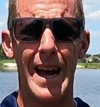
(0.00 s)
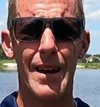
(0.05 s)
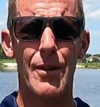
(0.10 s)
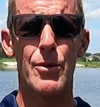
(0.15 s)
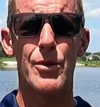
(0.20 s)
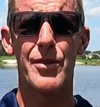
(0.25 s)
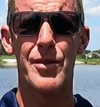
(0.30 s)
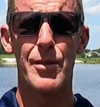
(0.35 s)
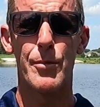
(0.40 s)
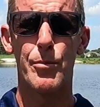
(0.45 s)
I
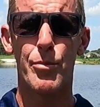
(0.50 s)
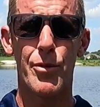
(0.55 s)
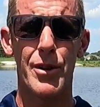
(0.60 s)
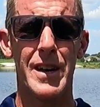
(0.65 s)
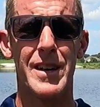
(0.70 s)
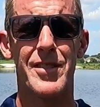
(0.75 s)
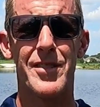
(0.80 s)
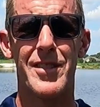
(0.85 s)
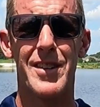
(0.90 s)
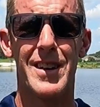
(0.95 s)
was
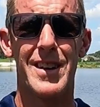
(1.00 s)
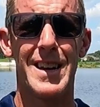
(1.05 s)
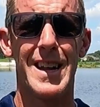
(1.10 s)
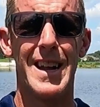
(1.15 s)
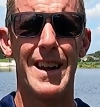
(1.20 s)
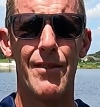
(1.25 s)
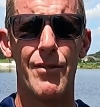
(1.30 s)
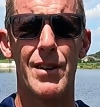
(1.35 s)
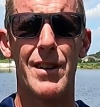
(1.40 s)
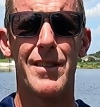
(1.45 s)
impressed on
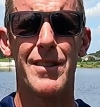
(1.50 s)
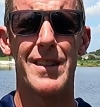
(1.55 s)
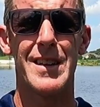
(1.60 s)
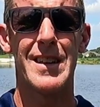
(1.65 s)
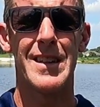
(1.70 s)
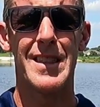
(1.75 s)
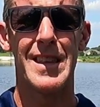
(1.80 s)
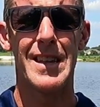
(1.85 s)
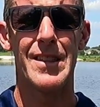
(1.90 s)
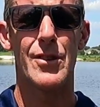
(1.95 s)

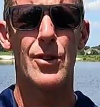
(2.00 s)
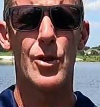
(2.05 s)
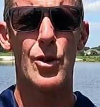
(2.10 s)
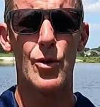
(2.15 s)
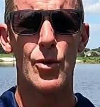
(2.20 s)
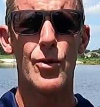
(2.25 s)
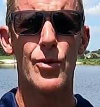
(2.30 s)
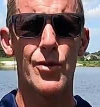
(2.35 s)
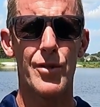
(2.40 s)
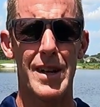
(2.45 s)
everything that the
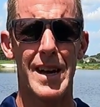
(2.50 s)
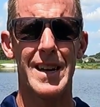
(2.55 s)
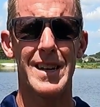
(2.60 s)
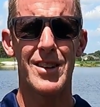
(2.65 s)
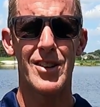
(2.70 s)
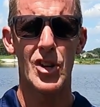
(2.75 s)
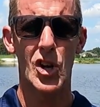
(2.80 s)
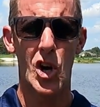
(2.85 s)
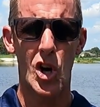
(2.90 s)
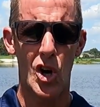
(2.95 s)
cruise
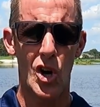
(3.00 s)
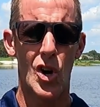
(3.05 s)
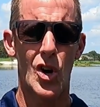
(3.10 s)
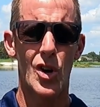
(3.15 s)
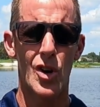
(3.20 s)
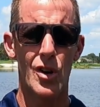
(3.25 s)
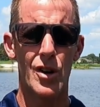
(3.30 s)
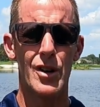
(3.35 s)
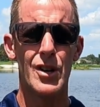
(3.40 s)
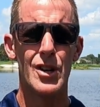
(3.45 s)
lines
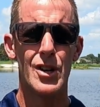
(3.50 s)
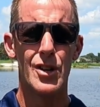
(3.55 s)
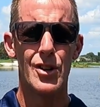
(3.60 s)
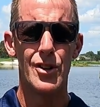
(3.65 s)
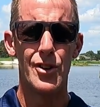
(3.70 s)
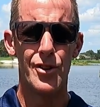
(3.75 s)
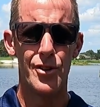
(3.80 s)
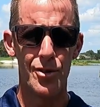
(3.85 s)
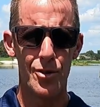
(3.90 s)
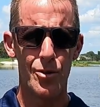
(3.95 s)
are
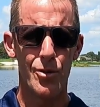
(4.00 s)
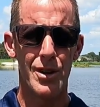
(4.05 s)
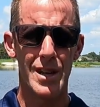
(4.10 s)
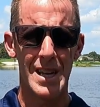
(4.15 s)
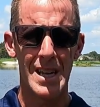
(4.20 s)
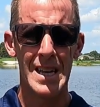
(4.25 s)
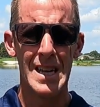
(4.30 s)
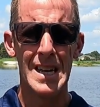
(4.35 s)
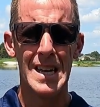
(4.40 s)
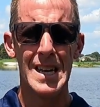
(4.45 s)

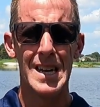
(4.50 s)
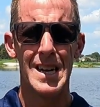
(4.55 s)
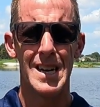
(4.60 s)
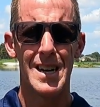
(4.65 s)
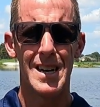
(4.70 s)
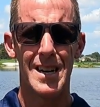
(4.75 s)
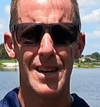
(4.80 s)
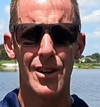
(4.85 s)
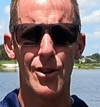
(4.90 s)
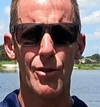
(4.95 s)
doing.
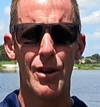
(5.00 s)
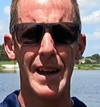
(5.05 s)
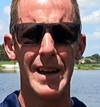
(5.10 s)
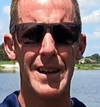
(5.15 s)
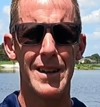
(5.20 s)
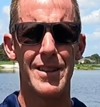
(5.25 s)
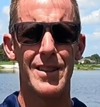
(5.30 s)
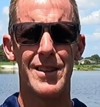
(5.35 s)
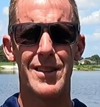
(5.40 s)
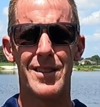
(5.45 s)

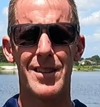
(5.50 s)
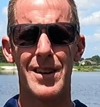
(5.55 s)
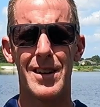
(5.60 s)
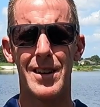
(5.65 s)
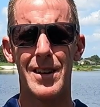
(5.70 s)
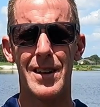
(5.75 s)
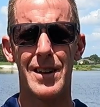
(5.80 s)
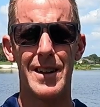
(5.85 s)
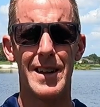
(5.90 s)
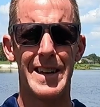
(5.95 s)
Granted,
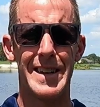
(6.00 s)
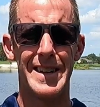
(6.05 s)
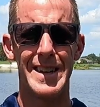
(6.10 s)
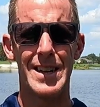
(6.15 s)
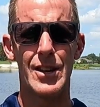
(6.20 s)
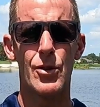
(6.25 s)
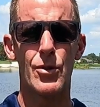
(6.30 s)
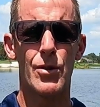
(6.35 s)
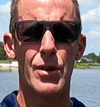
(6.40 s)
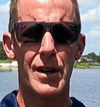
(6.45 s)
I
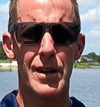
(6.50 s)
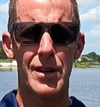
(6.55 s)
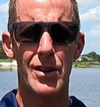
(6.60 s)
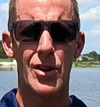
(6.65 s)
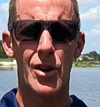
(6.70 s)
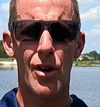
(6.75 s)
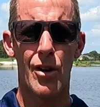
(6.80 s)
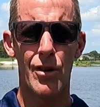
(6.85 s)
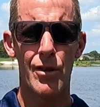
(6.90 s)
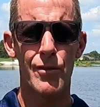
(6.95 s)
did go
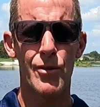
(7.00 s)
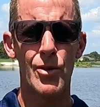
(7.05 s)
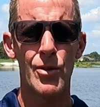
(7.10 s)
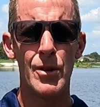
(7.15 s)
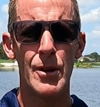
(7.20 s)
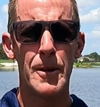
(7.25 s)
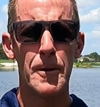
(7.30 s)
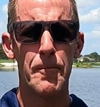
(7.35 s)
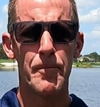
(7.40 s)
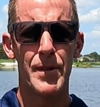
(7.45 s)
on
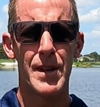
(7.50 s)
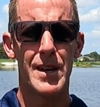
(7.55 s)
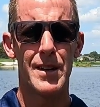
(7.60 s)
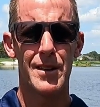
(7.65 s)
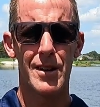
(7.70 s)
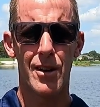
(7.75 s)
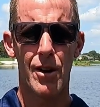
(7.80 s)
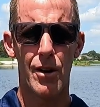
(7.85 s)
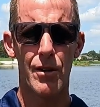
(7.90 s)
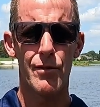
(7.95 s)
Carnival,
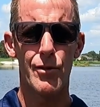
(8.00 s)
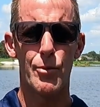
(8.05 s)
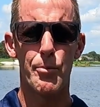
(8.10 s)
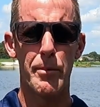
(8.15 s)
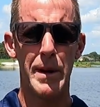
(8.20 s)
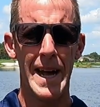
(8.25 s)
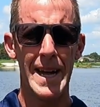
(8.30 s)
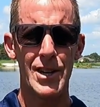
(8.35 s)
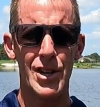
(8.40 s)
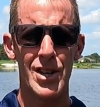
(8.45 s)
the Carnival
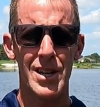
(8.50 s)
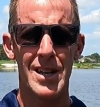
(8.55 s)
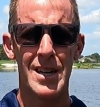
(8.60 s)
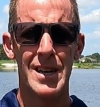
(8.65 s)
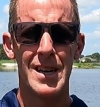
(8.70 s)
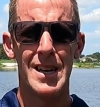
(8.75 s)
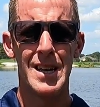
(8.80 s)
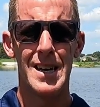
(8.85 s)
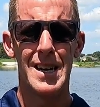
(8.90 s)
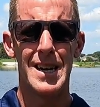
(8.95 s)
Magic.
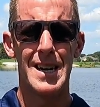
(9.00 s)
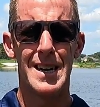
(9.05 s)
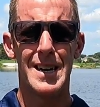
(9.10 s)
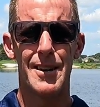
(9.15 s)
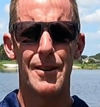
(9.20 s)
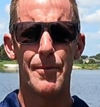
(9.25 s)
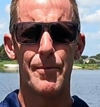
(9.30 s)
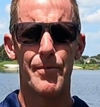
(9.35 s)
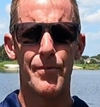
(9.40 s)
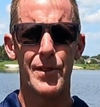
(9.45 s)

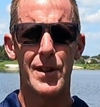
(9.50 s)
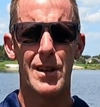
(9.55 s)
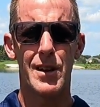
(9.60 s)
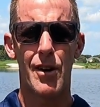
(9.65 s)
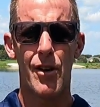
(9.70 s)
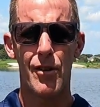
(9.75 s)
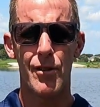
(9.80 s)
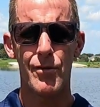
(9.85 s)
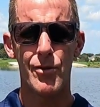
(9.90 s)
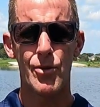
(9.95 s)

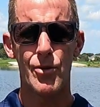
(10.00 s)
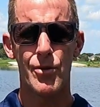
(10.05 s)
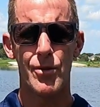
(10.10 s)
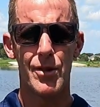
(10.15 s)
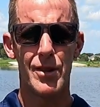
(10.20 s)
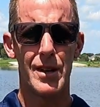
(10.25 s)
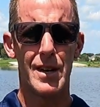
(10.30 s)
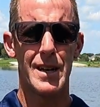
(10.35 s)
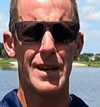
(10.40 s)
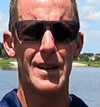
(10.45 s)

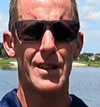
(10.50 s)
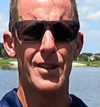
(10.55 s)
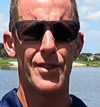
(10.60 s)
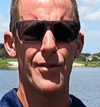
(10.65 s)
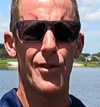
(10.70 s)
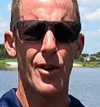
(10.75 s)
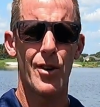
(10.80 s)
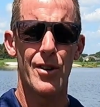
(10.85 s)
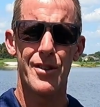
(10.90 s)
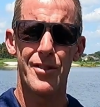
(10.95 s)
Carnival,
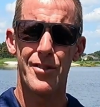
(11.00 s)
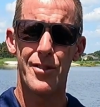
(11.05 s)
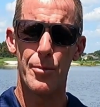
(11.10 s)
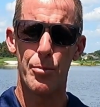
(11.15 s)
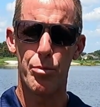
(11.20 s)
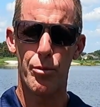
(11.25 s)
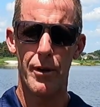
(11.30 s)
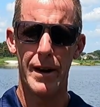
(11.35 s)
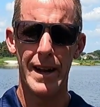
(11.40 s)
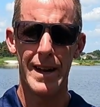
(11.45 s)
as far as the
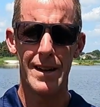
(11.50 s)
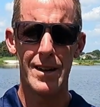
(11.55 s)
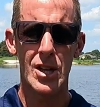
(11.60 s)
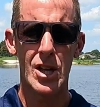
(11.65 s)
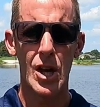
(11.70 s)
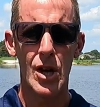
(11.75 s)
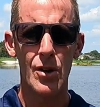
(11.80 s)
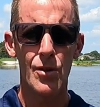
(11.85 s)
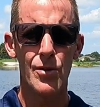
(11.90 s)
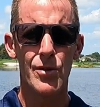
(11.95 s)

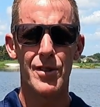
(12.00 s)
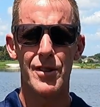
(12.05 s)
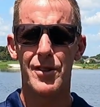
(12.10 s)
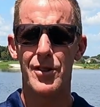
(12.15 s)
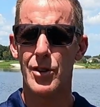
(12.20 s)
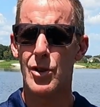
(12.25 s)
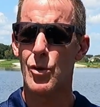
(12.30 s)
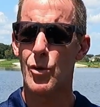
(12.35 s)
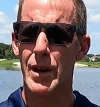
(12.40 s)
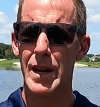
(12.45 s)
brand goes,
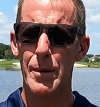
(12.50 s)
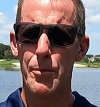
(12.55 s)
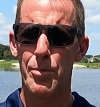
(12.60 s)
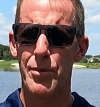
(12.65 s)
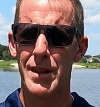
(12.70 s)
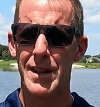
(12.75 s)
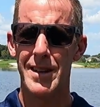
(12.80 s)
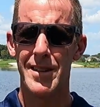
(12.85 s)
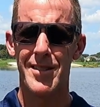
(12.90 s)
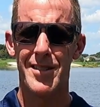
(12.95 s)
it's a great
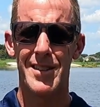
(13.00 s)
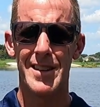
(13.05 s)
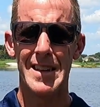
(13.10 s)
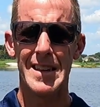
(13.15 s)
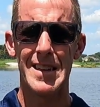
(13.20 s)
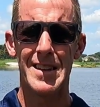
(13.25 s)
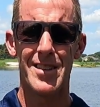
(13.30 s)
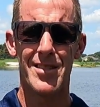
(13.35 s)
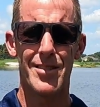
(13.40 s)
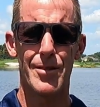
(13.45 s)
place to
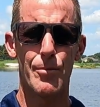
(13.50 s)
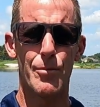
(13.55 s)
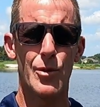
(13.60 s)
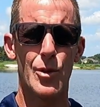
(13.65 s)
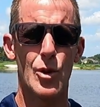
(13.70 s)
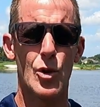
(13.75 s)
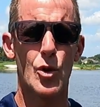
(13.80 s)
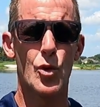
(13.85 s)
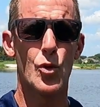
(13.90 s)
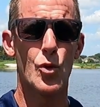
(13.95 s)
get
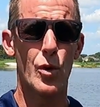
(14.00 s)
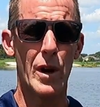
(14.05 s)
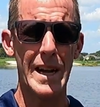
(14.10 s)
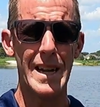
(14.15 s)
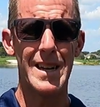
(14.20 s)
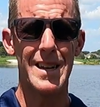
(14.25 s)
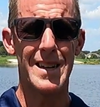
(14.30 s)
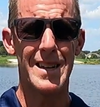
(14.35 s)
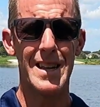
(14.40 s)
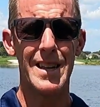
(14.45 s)
some
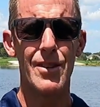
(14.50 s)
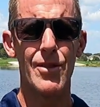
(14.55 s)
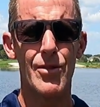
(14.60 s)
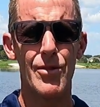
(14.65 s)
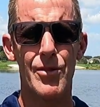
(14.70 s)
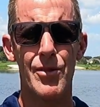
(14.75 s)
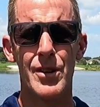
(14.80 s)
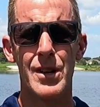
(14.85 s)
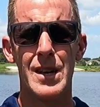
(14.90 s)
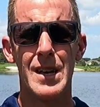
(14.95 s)
great
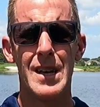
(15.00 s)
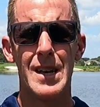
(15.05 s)
deals,